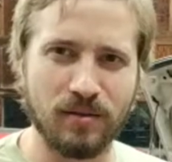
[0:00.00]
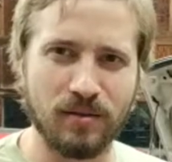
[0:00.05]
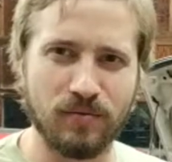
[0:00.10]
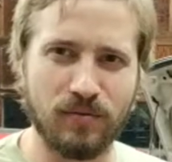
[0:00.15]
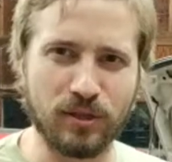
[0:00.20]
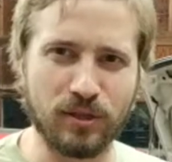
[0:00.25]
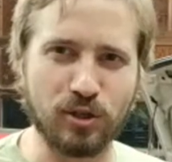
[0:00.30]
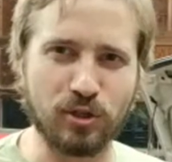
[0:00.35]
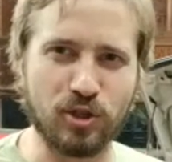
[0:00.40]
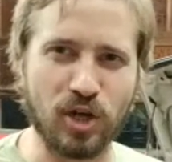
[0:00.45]

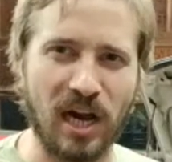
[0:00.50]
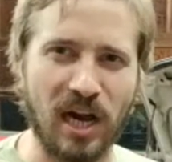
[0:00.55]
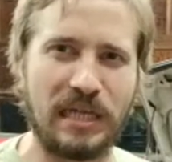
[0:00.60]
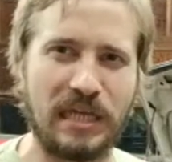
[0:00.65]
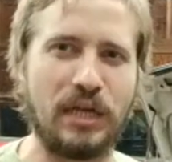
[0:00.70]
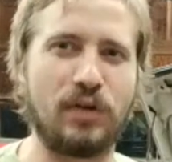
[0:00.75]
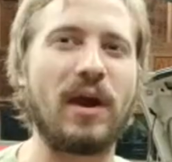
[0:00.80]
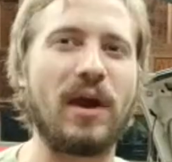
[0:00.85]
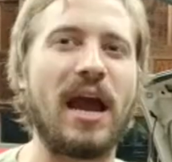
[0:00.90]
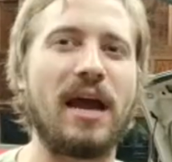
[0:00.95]
Victor, Charlie,
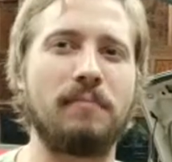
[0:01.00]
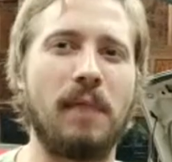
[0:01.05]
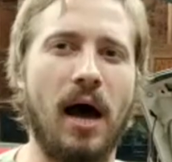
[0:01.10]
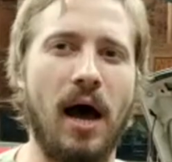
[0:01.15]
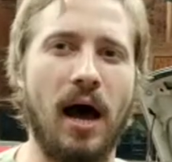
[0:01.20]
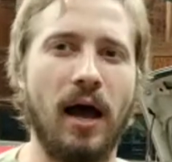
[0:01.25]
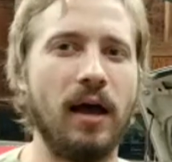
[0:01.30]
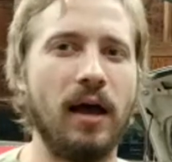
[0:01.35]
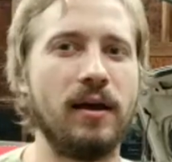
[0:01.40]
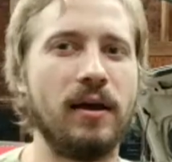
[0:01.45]

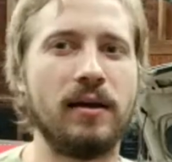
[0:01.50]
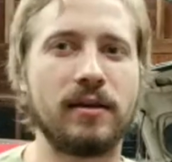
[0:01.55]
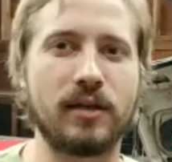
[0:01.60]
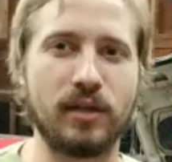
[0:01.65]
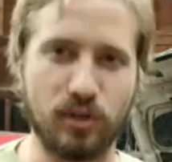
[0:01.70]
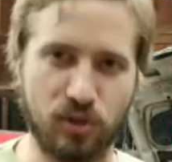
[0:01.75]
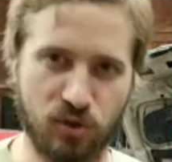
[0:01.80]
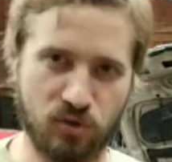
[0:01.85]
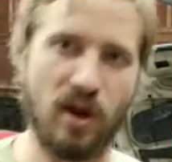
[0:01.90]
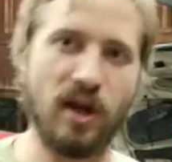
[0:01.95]
Grandma.
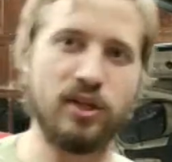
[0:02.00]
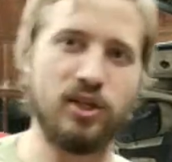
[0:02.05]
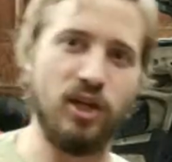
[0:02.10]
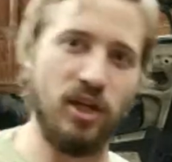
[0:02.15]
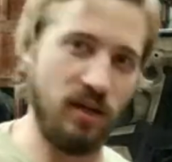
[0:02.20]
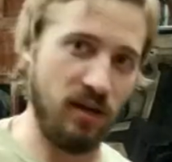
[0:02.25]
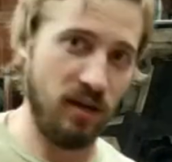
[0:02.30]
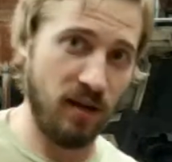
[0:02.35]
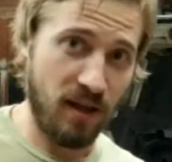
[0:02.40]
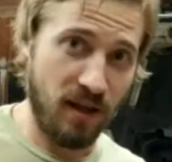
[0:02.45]

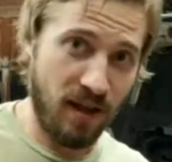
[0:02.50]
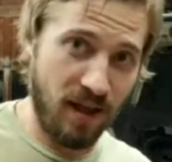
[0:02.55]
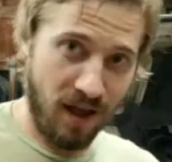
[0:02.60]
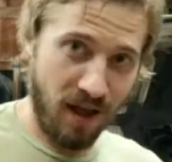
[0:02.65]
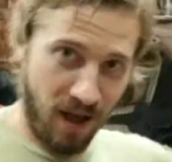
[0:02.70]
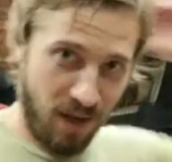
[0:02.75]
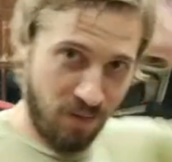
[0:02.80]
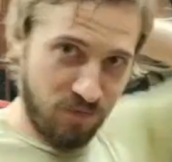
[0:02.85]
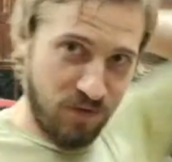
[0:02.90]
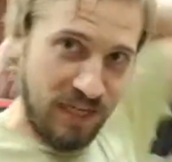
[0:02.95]
Construction.
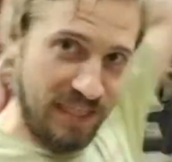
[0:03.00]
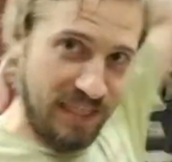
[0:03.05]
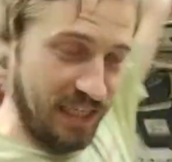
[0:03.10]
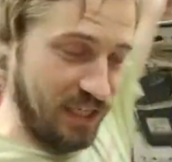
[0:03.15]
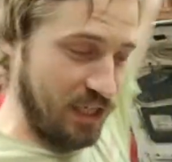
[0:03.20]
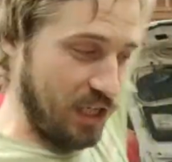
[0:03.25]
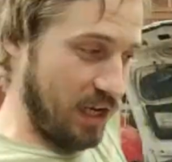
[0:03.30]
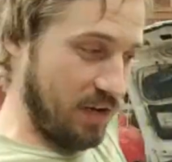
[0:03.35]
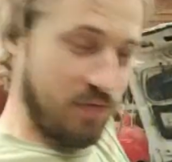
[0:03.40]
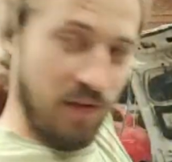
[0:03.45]

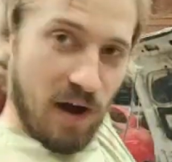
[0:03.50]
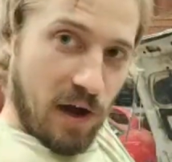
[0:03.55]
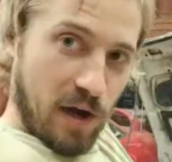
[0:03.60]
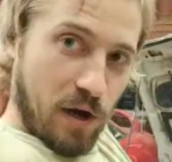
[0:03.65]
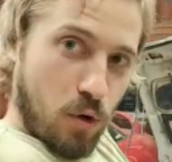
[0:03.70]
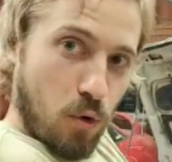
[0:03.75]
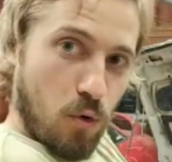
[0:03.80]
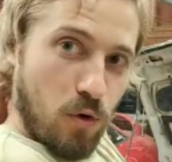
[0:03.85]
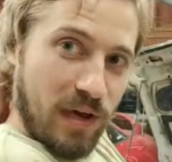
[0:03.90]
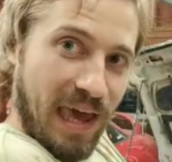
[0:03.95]
VCG. Very
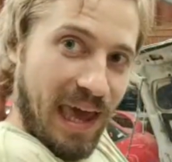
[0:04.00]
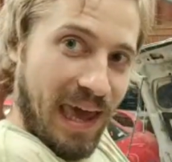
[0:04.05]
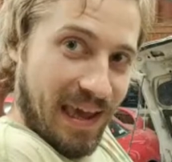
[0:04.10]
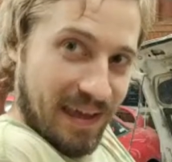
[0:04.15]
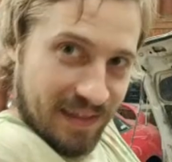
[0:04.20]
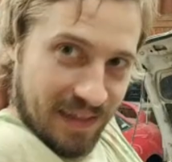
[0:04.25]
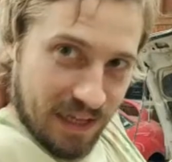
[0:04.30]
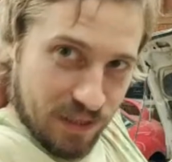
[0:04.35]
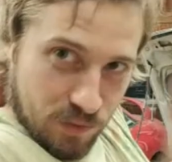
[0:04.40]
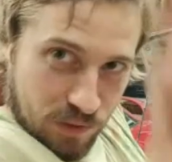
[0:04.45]
cool
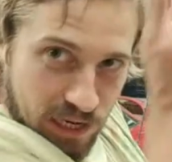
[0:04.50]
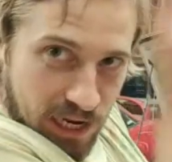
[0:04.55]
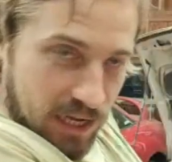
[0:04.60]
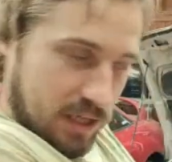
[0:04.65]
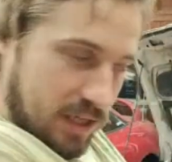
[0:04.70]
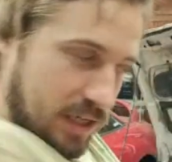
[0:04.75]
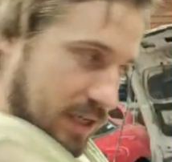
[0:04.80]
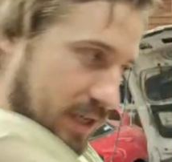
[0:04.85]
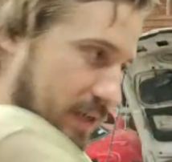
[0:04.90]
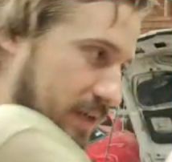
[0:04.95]
gang. That's what
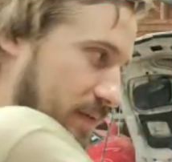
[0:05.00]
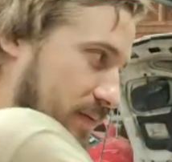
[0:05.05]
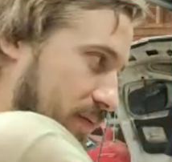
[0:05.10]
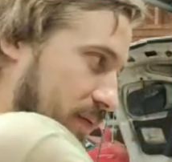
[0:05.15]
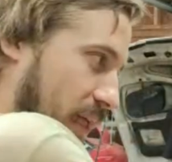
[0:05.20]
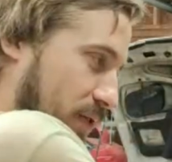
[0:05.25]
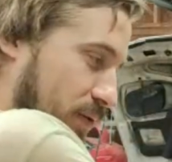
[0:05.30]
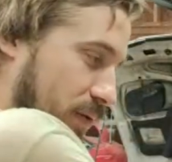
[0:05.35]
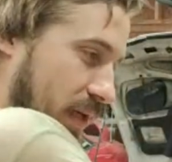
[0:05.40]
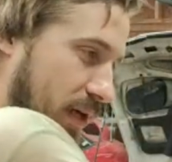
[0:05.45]

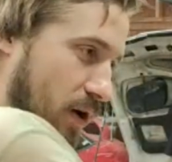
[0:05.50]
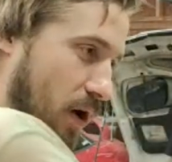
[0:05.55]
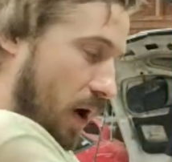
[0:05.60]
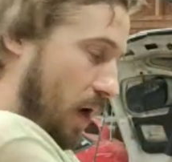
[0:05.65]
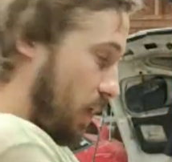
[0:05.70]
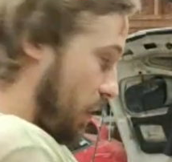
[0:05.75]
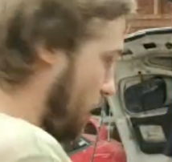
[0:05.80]
they call it.